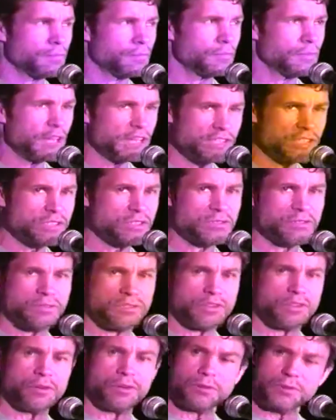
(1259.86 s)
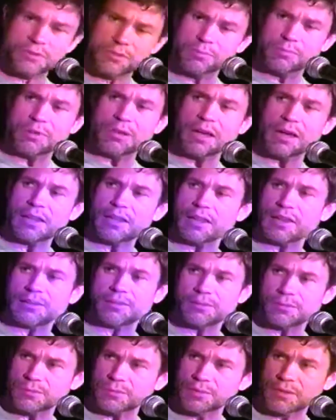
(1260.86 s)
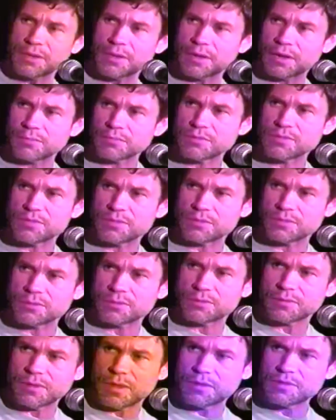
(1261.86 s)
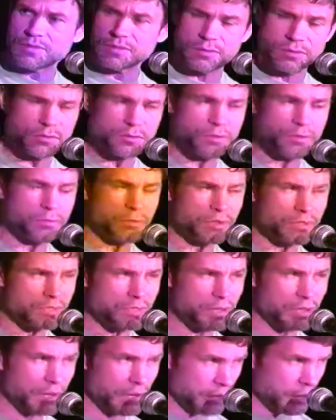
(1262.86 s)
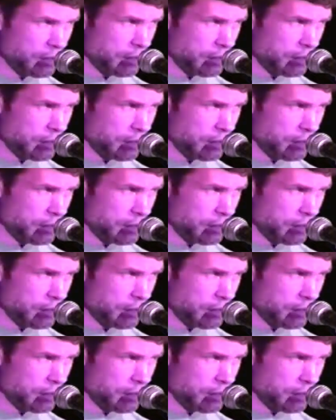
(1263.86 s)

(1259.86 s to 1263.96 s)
that's dear to me. I like doing that. I still do a bunch of that.